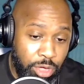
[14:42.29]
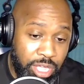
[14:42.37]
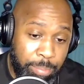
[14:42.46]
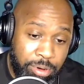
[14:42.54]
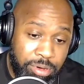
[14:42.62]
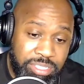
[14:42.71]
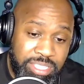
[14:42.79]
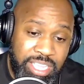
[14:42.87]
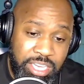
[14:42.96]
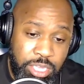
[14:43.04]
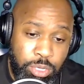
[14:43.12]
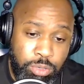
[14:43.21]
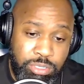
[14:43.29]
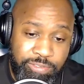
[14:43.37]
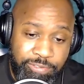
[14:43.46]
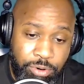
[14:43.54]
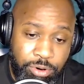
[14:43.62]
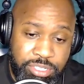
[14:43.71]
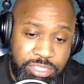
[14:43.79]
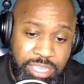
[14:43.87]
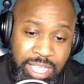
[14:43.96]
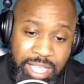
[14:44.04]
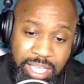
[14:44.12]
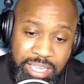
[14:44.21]
A person can use force
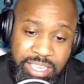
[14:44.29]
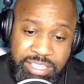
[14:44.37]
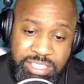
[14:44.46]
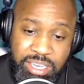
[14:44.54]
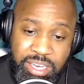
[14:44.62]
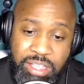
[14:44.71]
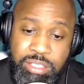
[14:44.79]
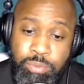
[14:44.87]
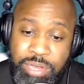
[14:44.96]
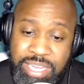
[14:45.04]
against another when